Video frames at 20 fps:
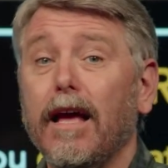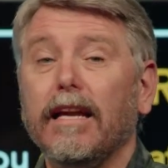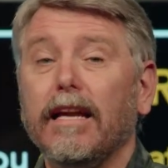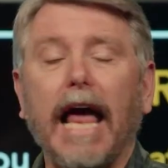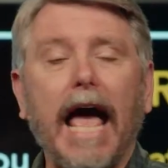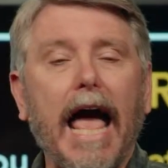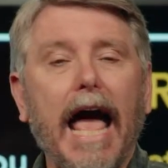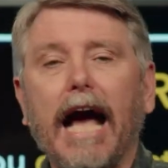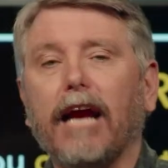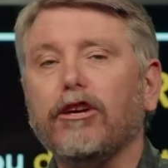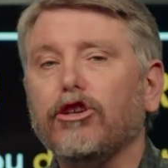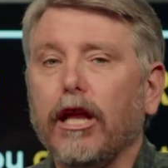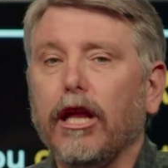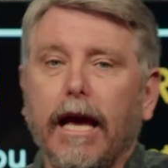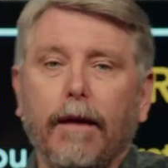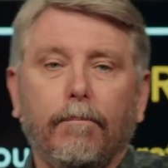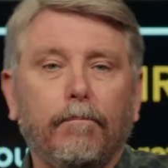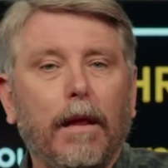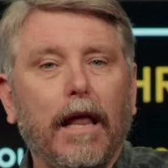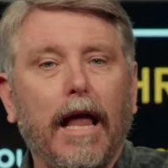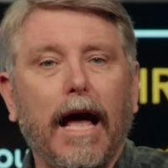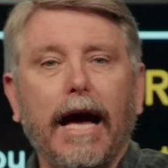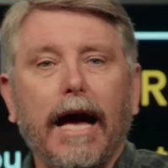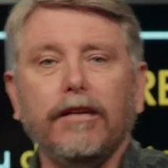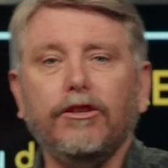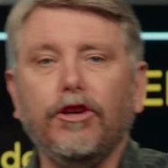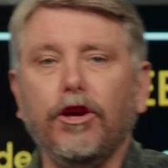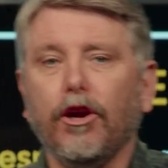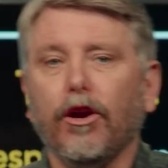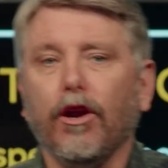To actually apply
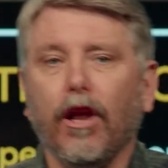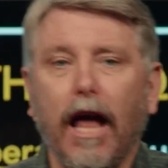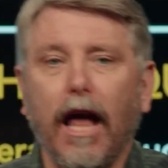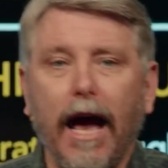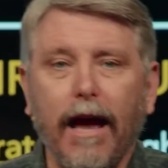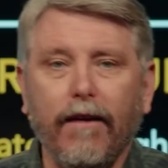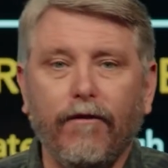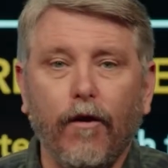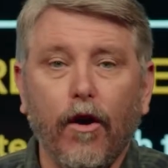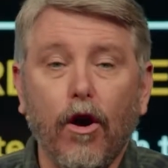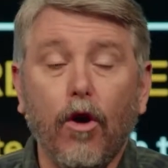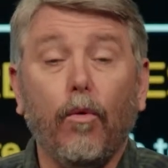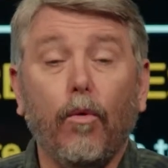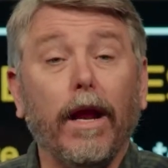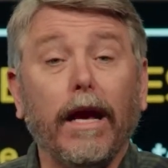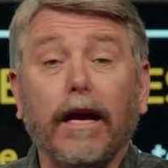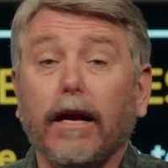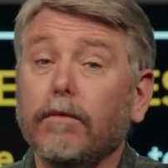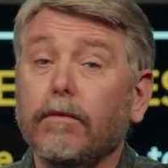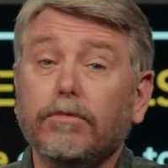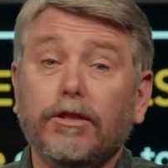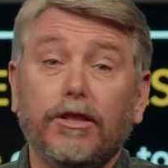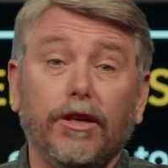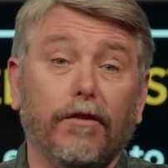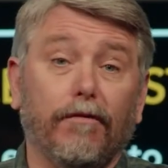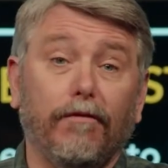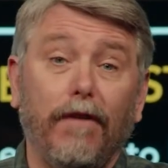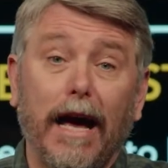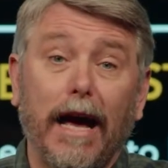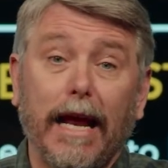it to your life when it comes to
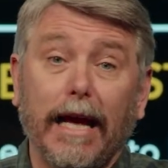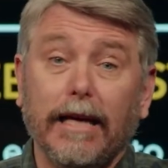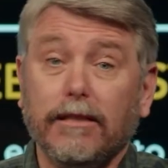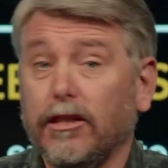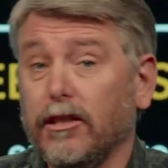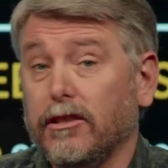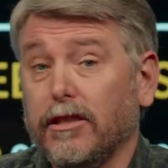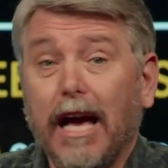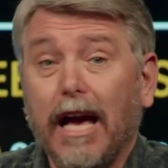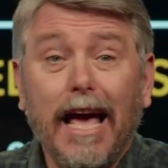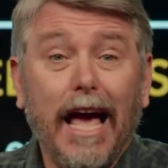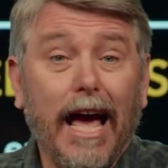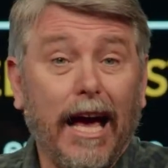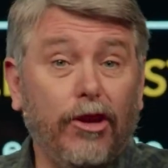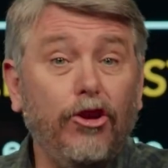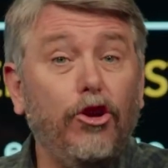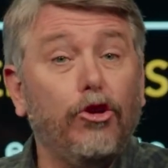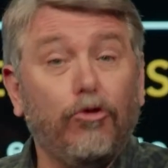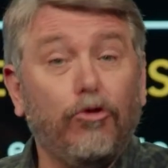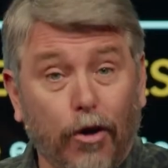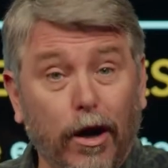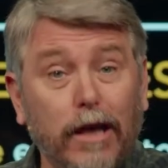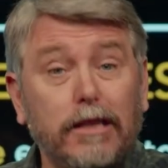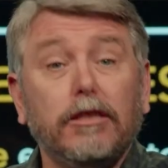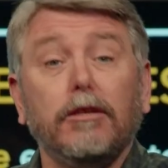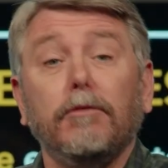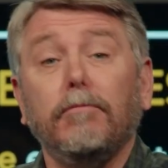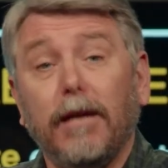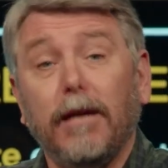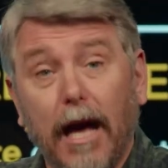your finances. And you
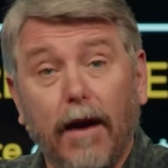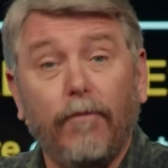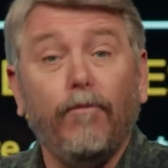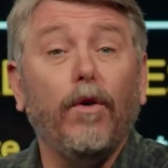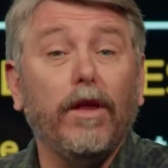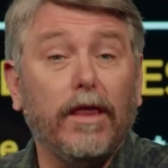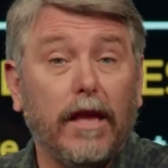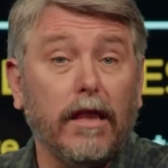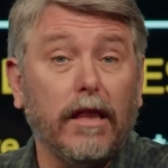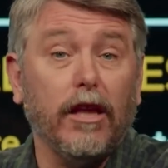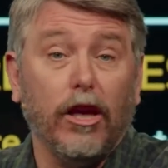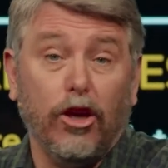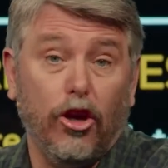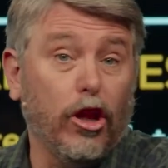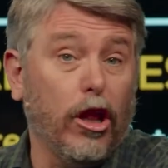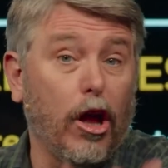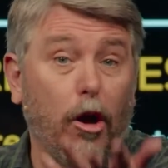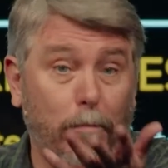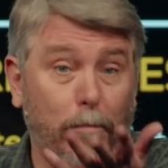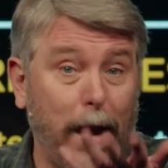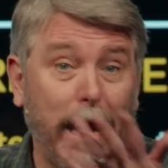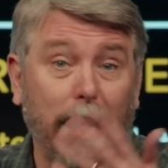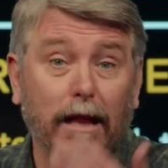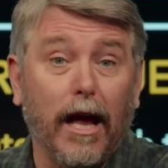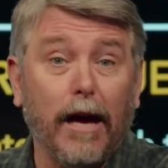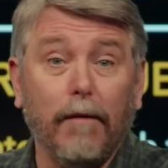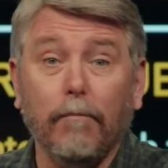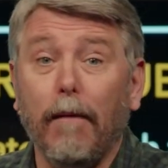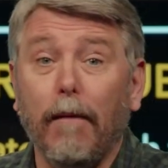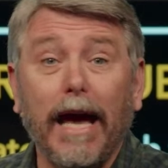trust him enough with it that you'll obey
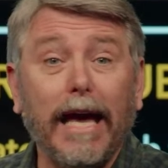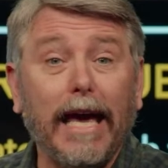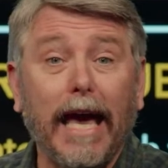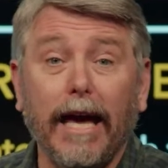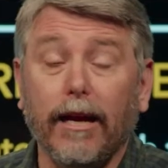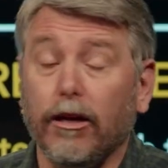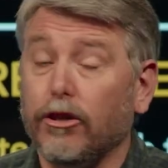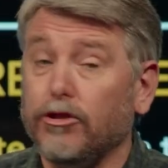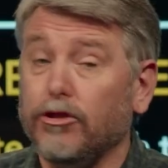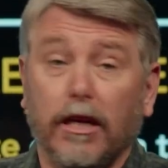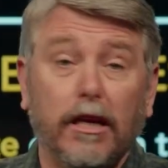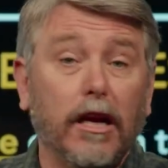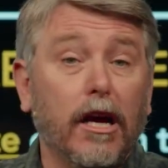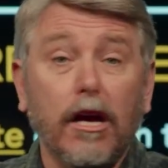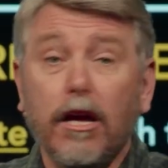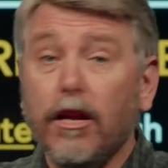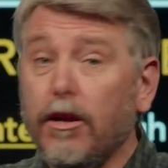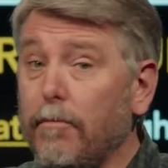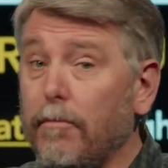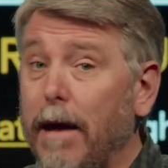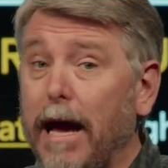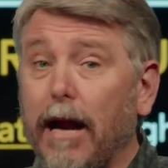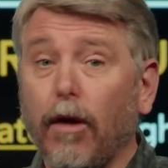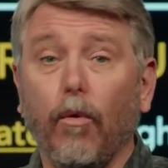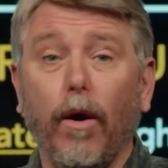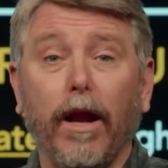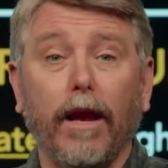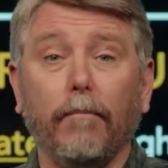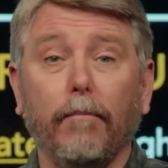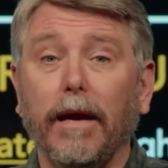like Mike Anderson, no matter
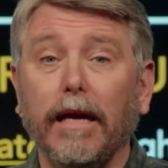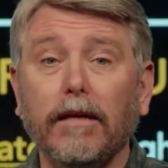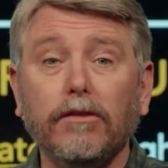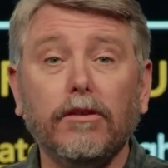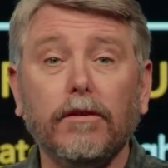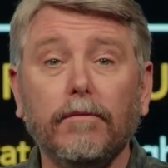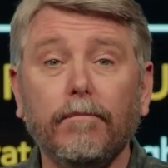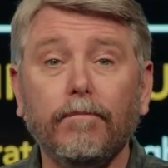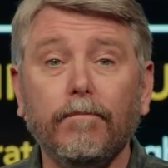what it means.